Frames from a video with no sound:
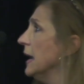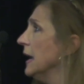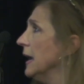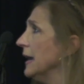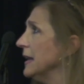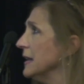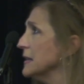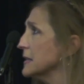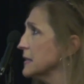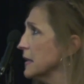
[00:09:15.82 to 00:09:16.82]
And
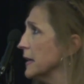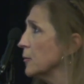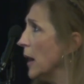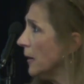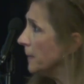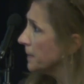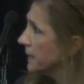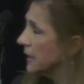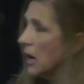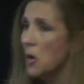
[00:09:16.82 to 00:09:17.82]
he's like, well,
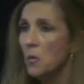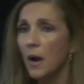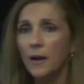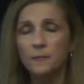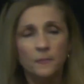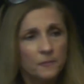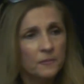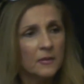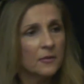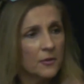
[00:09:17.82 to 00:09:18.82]
you know,
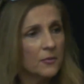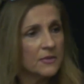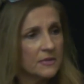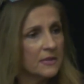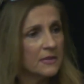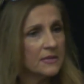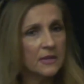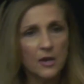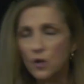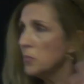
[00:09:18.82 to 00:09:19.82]
there was this
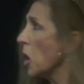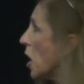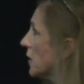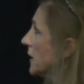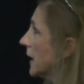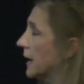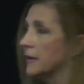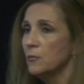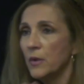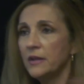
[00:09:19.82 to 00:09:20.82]
earmark,
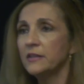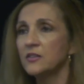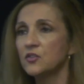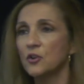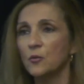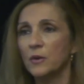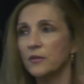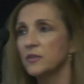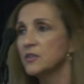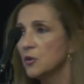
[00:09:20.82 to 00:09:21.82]
and we need to start one
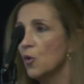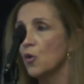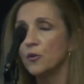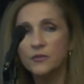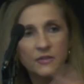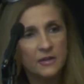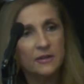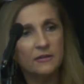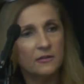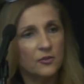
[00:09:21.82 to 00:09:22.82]
of these courts,
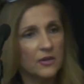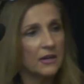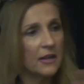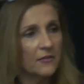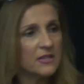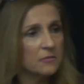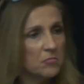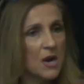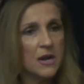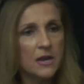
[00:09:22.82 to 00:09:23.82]
and they're going to give us
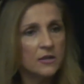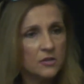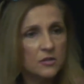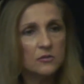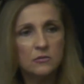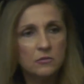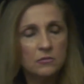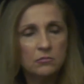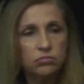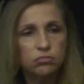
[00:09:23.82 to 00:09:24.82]
money
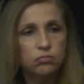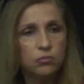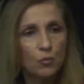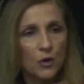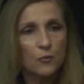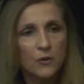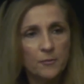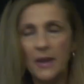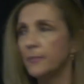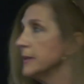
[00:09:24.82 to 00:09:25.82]
to work with
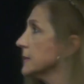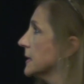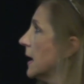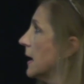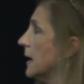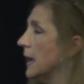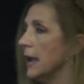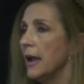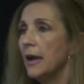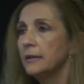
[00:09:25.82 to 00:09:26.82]
babies.
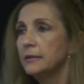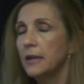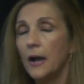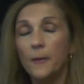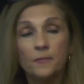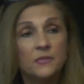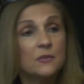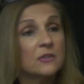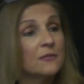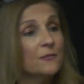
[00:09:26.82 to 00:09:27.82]
And
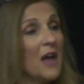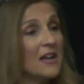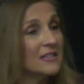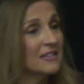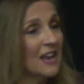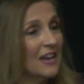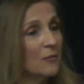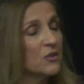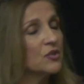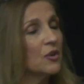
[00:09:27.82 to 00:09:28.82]
so it's
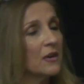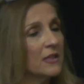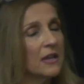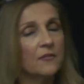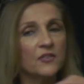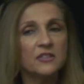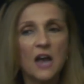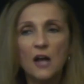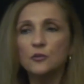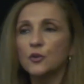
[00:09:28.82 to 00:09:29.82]
fascinating. We started the infant
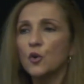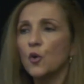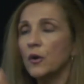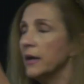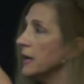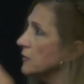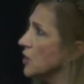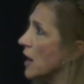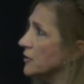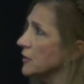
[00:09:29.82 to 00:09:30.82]
toddler court, and I'll
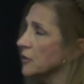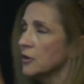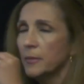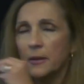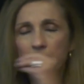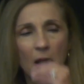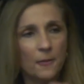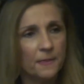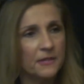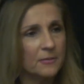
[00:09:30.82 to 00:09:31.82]
talk to you a little bit
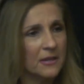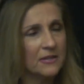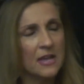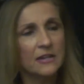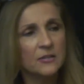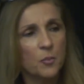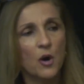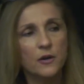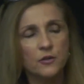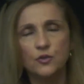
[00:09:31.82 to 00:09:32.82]
about this because that is
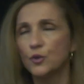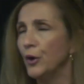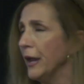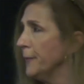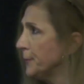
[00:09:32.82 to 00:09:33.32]
part of the journey.